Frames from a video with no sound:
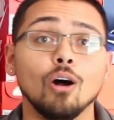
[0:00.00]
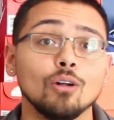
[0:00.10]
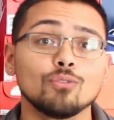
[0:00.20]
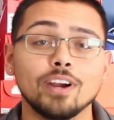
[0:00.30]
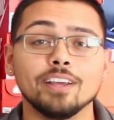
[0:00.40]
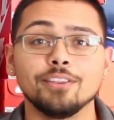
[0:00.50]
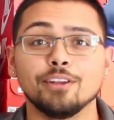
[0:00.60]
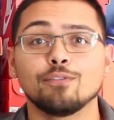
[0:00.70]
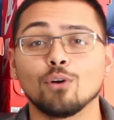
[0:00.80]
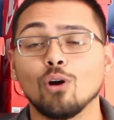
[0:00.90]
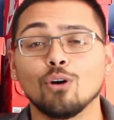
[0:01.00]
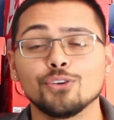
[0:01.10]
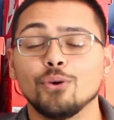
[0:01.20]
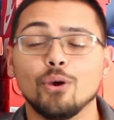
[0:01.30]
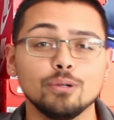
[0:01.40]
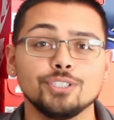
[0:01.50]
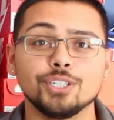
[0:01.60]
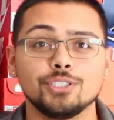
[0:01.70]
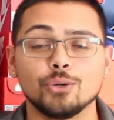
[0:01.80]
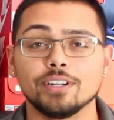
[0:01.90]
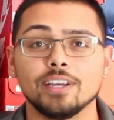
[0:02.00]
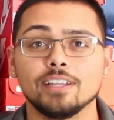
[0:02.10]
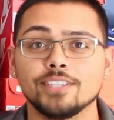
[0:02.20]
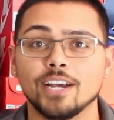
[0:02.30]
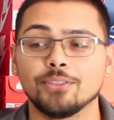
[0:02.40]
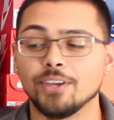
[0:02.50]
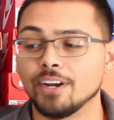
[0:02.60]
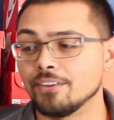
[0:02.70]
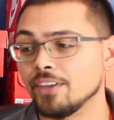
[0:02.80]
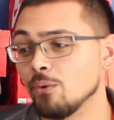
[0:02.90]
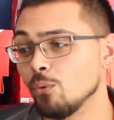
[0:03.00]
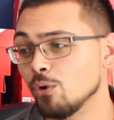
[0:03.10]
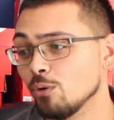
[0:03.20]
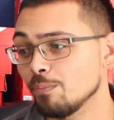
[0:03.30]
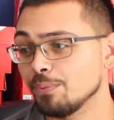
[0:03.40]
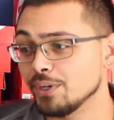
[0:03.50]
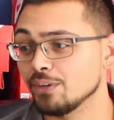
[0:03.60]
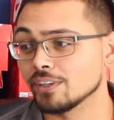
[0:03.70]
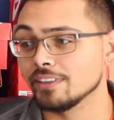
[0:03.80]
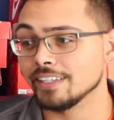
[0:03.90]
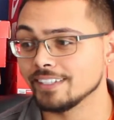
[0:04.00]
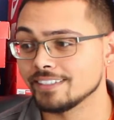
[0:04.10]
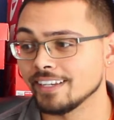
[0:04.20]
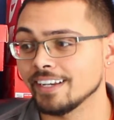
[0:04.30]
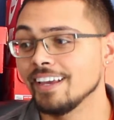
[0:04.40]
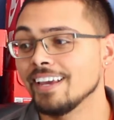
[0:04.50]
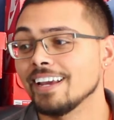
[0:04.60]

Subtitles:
Alright, and then for all you OG Jordan heads out there, they will be releasing,